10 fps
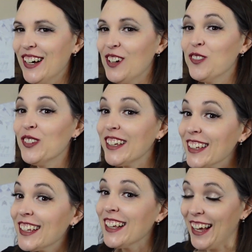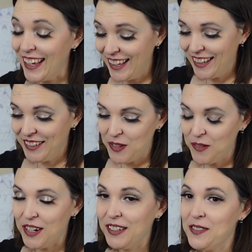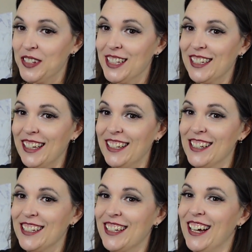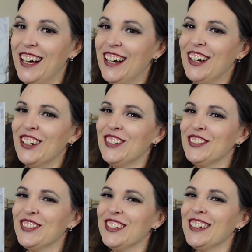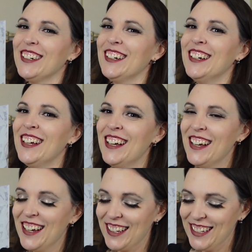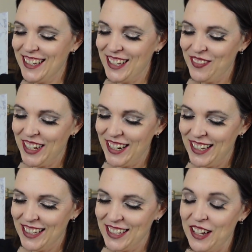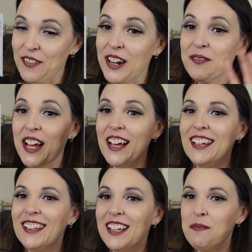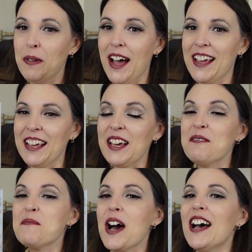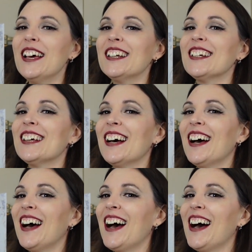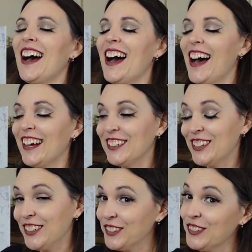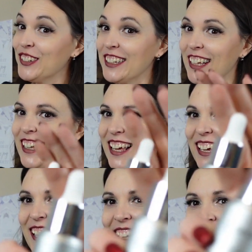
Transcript: I really like the 111Skin stuff because I keep getting it and stuff. And I'm not like buying it, but I do really like it.